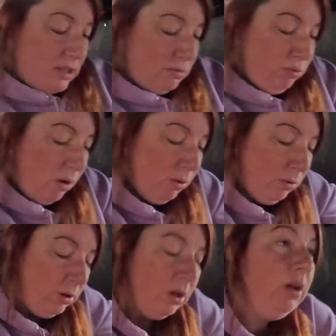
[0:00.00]
to
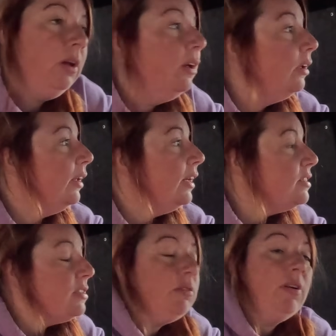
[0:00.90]
roll. It's
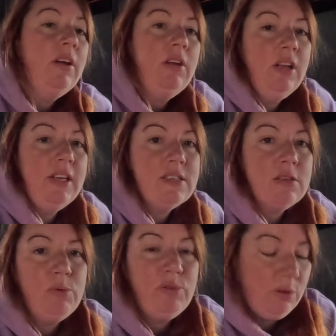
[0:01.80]
still quite early, it's
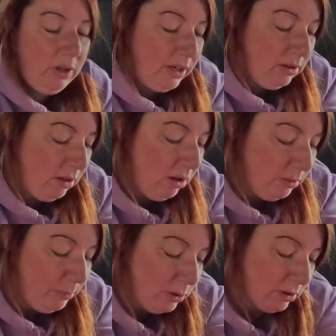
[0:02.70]
still before 9 o'clock,
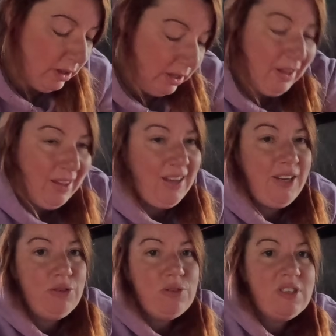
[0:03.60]
but
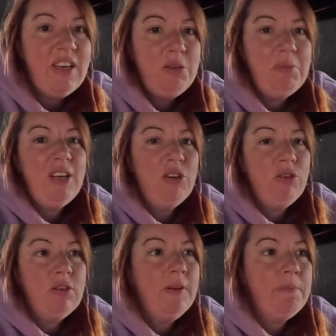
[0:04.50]
it does take me a
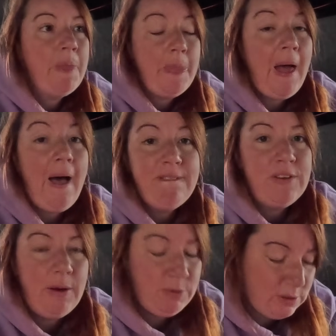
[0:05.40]
good half
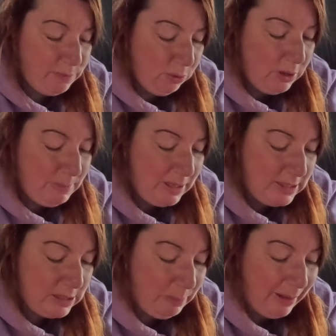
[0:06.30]
an hour to 40
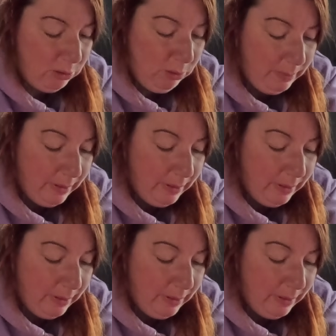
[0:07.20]
minutes to pack up